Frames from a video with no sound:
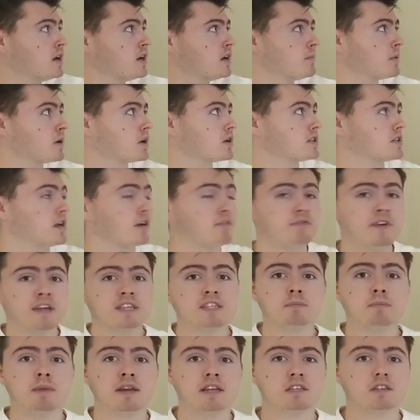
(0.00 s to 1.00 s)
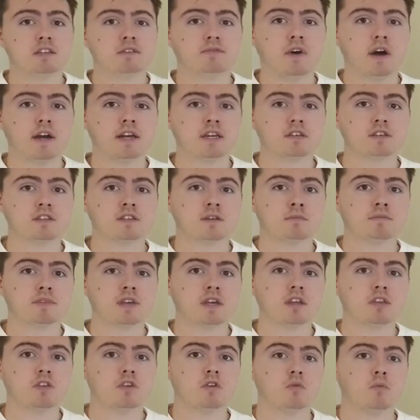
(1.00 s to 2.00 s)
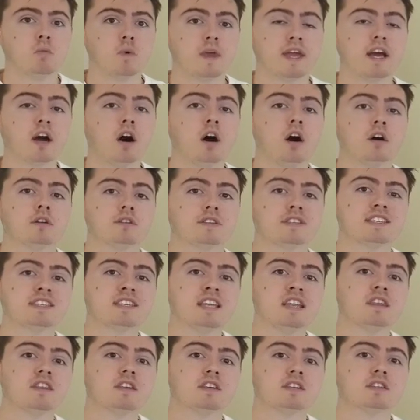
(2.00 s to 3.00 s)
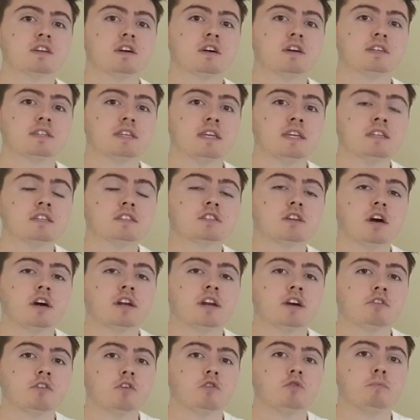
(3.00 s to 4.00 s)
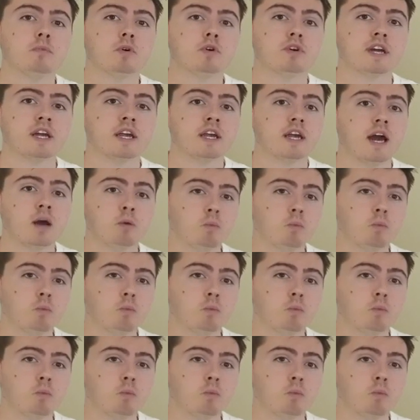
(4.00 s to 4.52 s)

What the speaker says: Because a vitamin is defined as something that we can't synthesize inside our own body,